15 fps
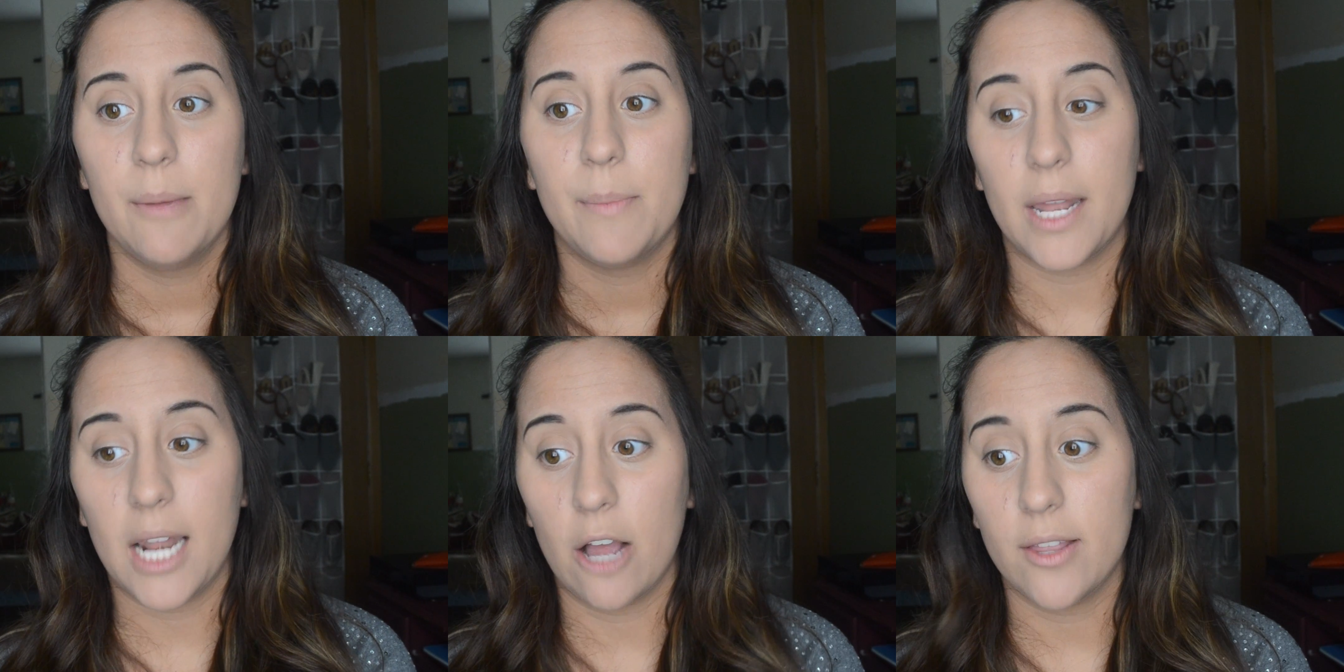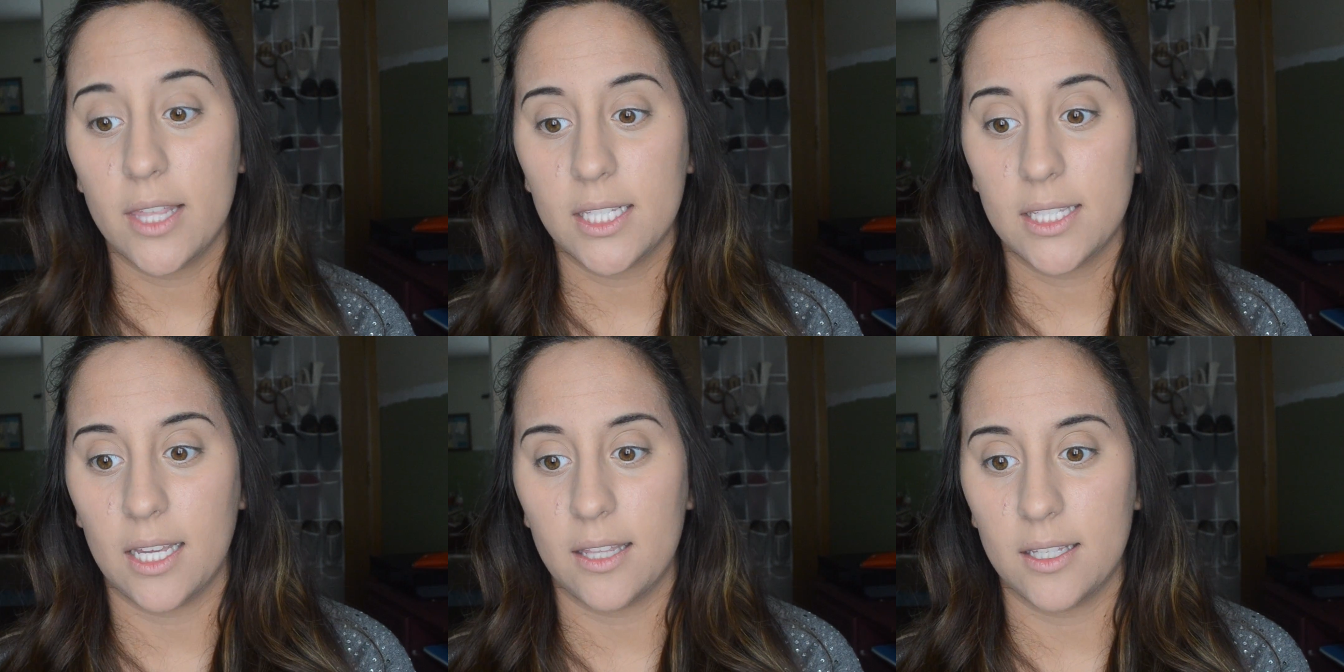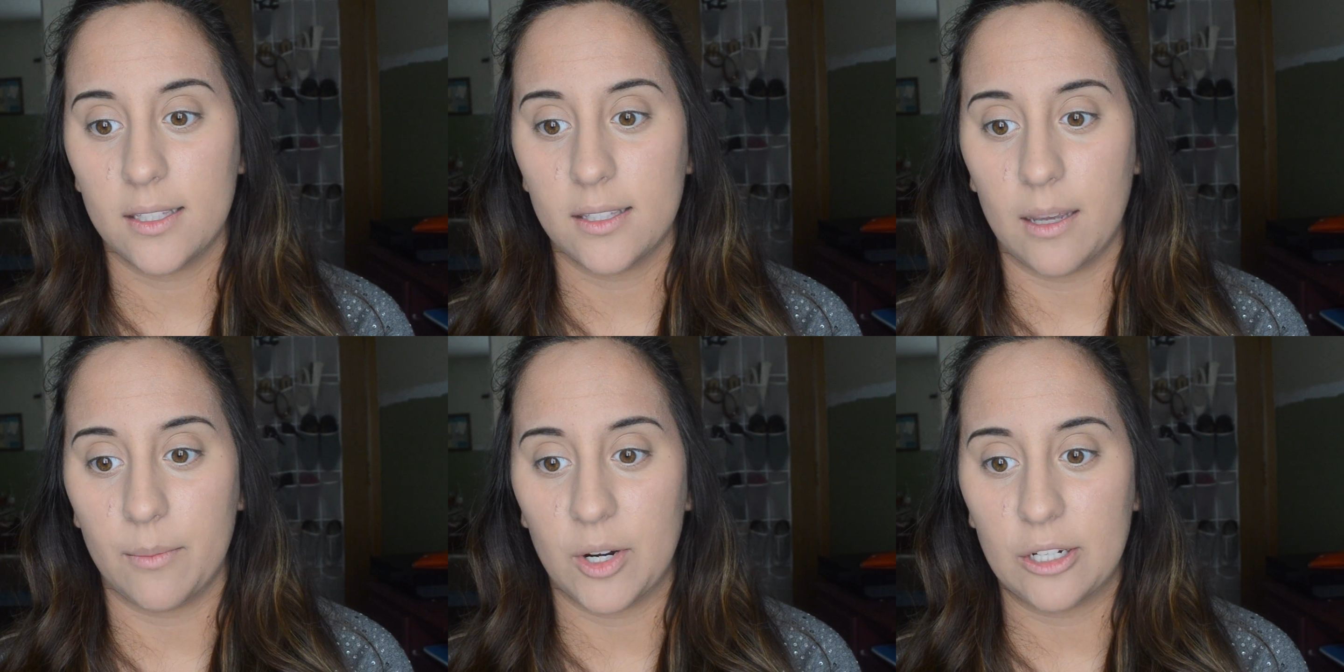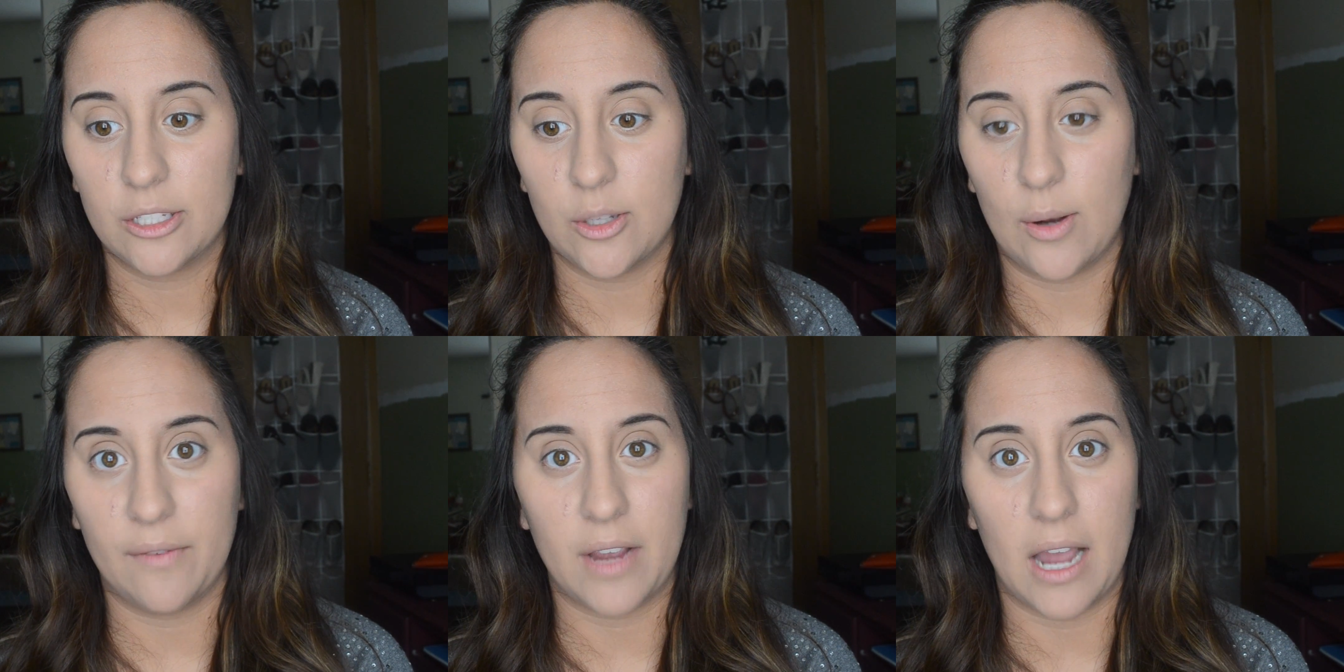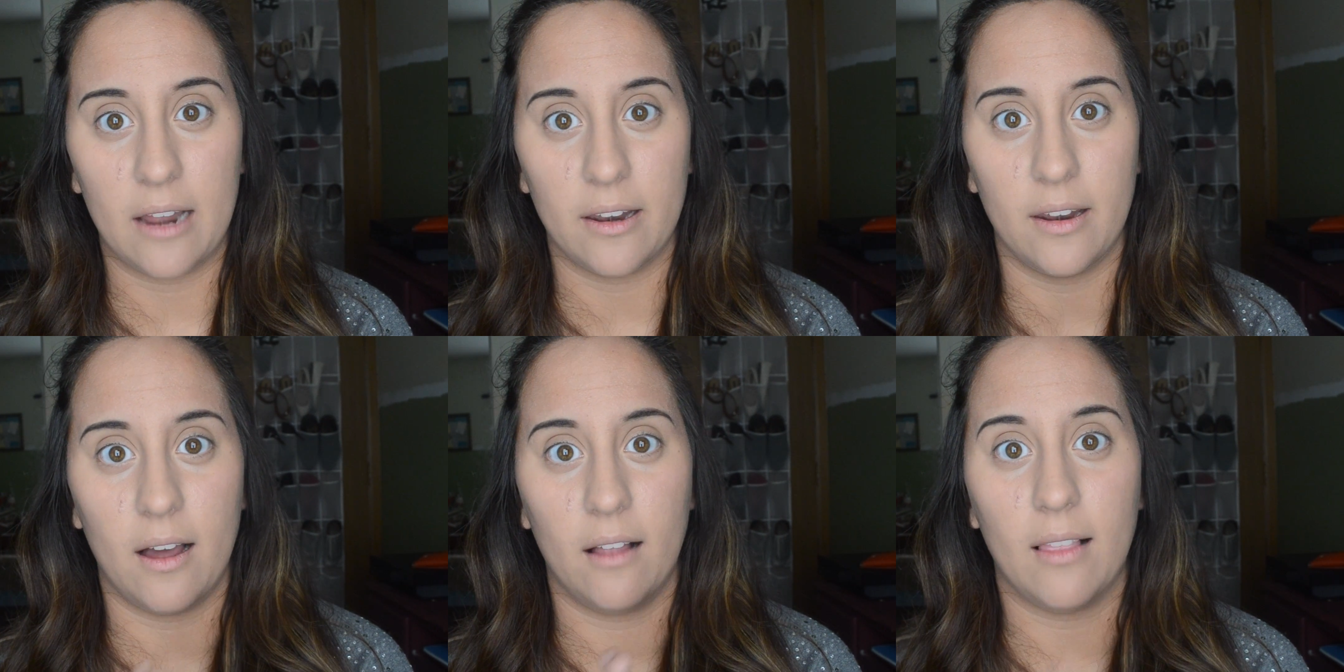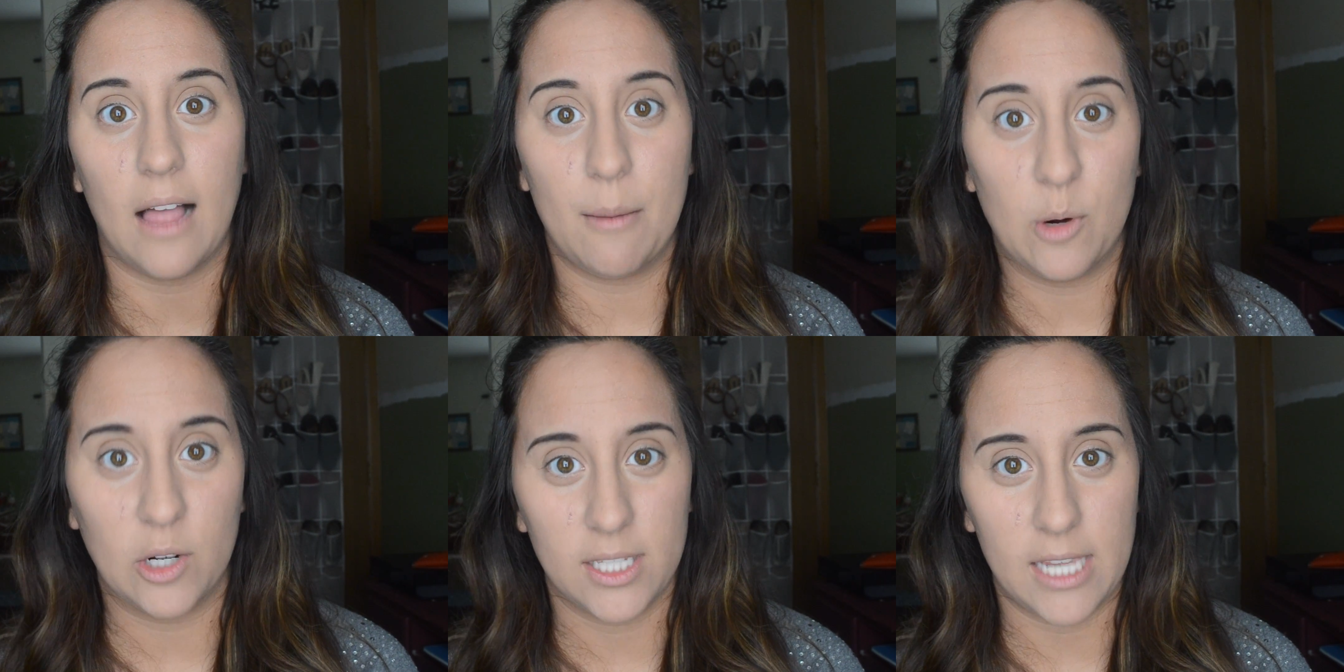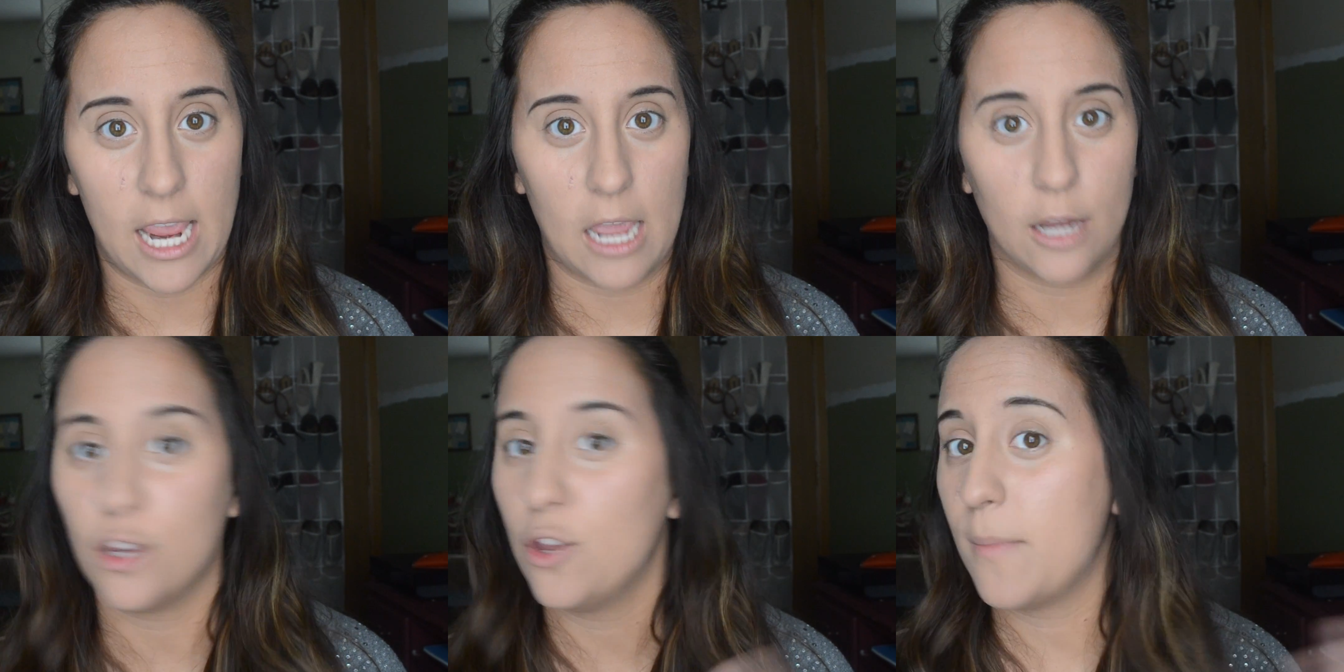been out in the sun this summer, so I've gotten a lot more tan.